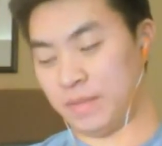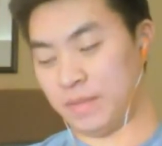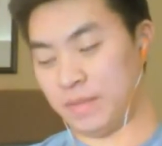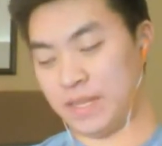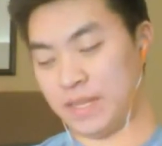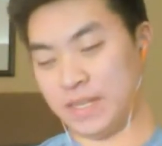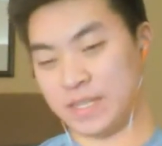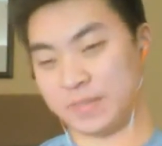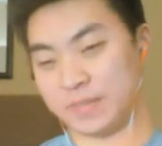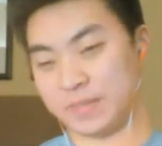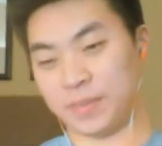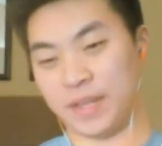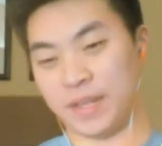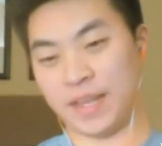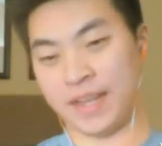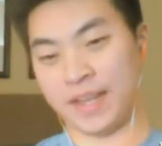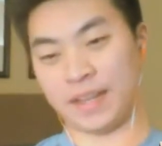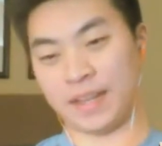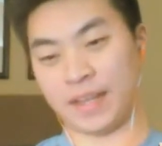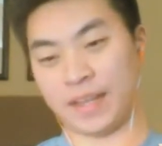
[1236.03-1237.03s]
he is
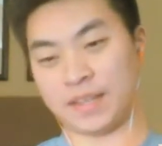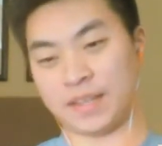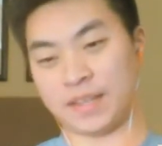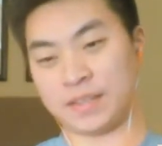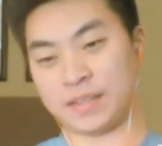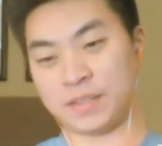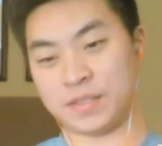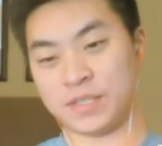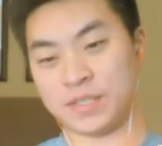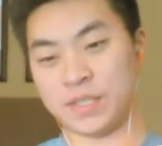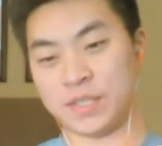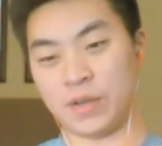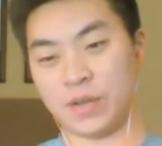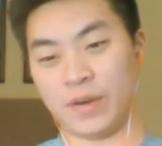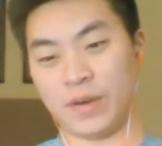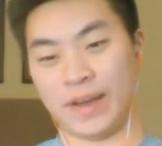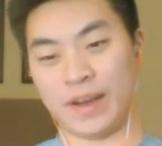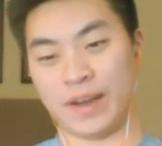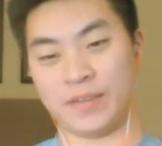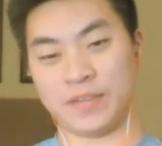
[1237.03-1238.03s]
playing like so
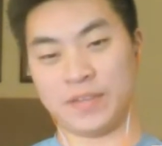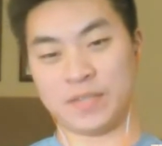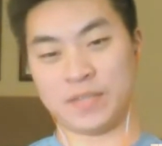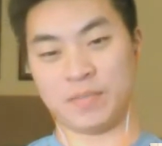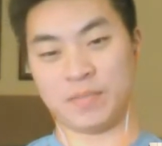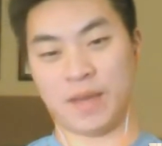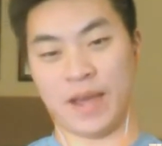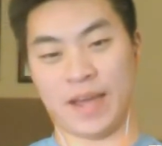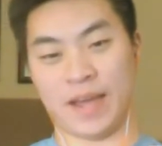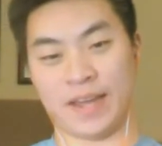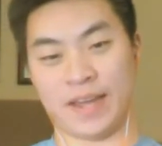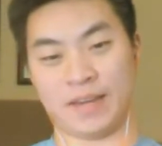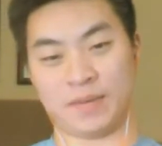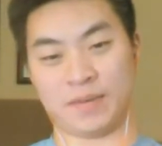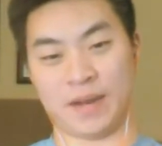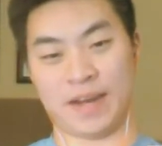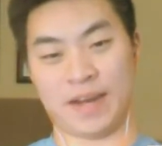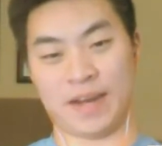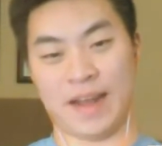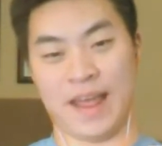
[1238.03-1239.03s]
out of his mind
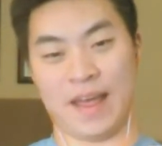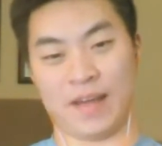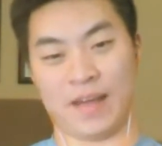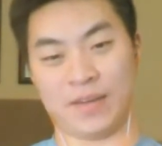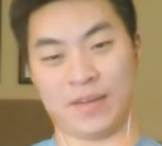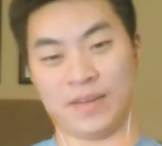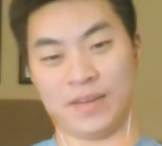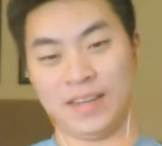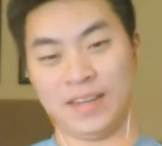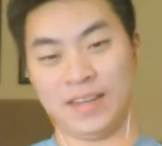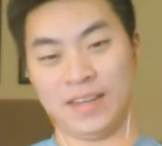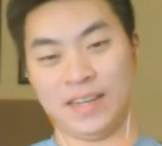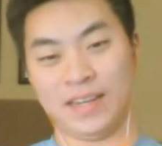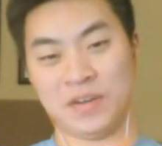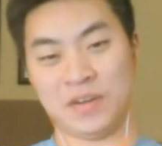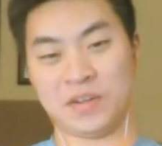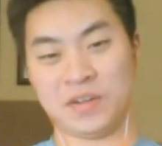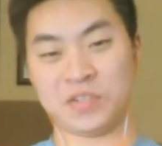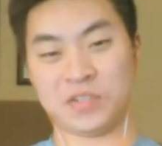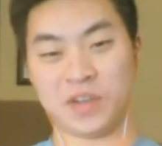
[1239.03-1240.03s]
right now.
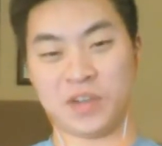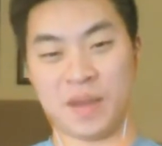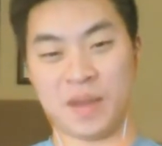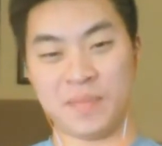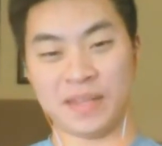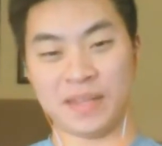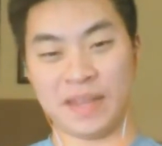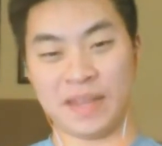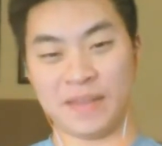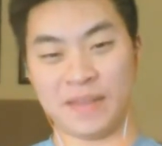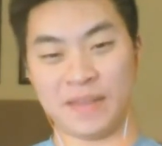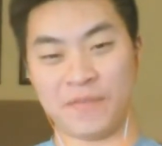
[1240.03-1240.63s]
He's dropping like